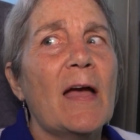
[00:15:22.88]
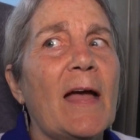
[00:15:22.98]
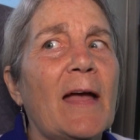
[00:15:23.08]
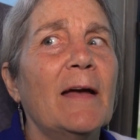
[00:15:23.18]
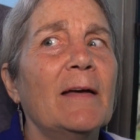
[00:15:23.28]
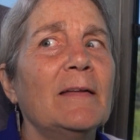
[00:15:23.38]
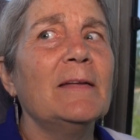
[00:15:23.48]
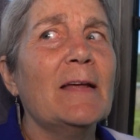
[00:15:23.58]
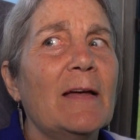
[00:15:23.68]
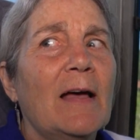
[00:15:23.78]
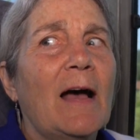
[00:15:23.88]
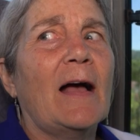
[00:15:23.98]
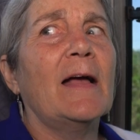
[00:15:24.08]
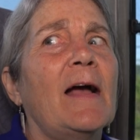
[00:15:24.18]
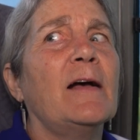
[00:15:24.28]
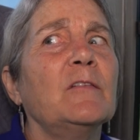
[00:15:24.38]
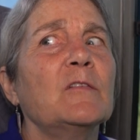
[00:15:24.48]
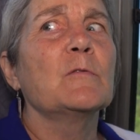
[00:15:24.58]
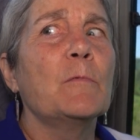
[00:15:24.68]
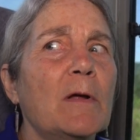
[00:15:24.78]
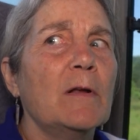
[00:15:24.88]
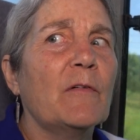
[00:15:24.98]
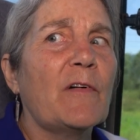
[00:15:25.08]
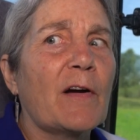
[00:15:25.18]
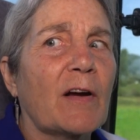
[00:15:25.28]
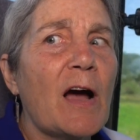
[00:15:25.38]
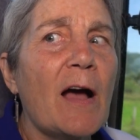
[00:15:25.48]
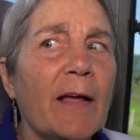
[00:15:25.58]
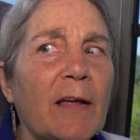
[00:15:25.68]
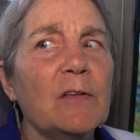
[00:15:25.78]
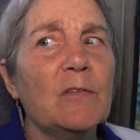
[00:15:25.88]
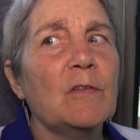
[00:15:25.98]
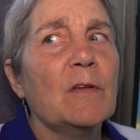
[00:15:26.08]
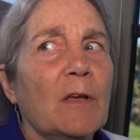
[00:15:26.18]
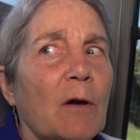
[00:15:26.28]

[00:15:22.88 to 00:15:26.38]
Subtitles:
And I asked one of our guides,